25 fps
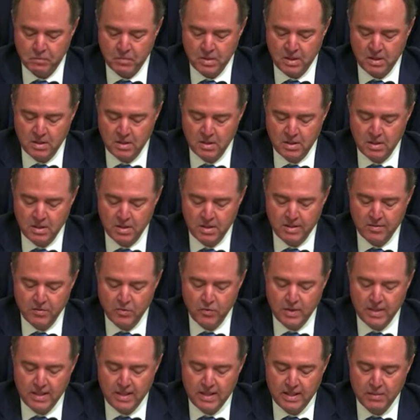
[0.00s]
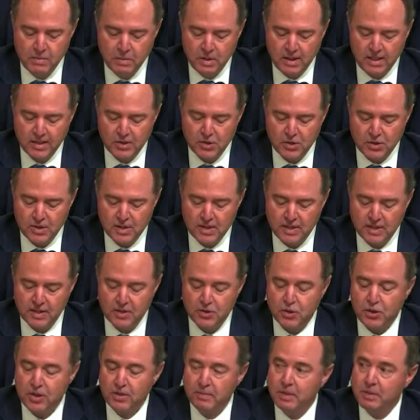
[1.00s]
If we deem elections
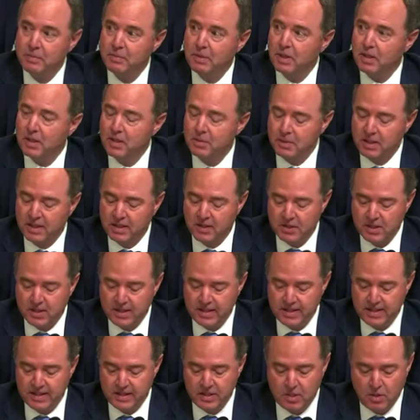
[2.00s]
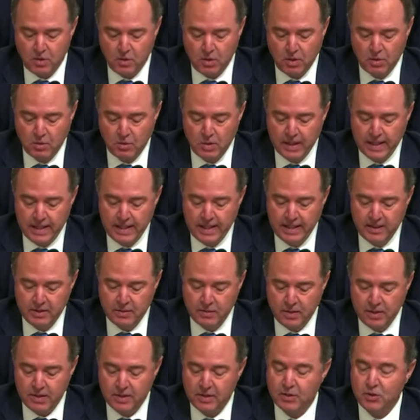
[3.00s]
illegitimate merely because they didn't go our way
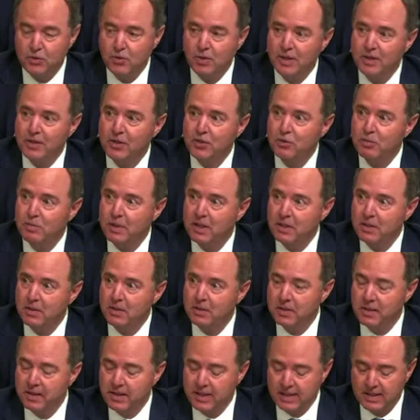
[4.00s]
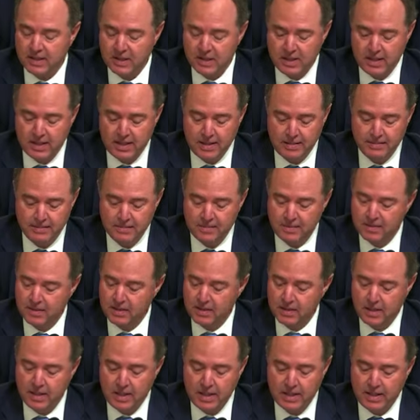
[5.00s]
rather than trying to do better the next time,
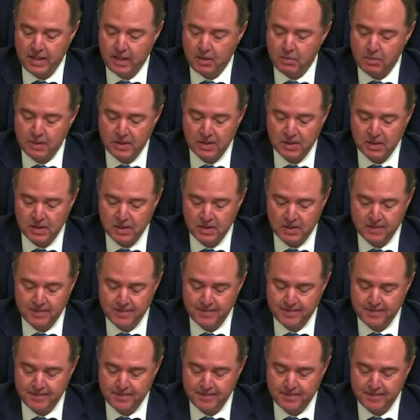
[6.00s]
then uh, God help us.